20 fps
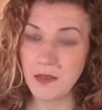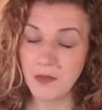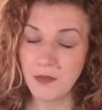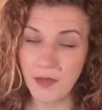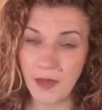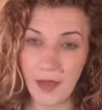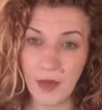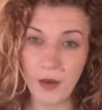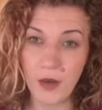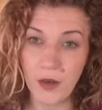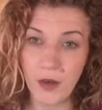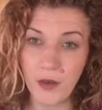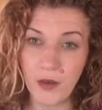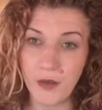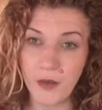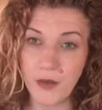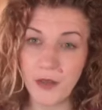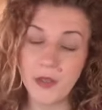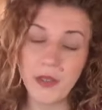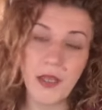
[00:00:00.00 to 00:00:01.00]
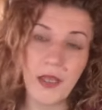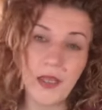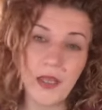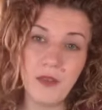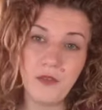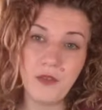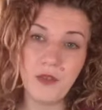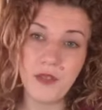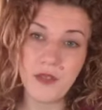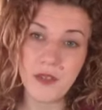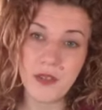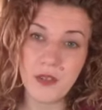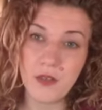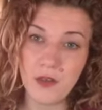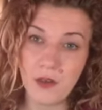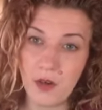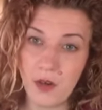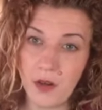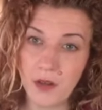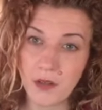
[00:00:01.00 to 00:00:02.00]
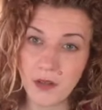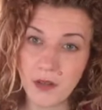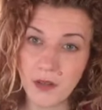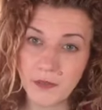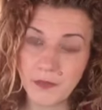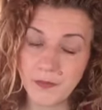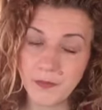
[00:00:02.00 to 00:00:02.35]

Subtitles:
that hurt and that heaviness in your heart.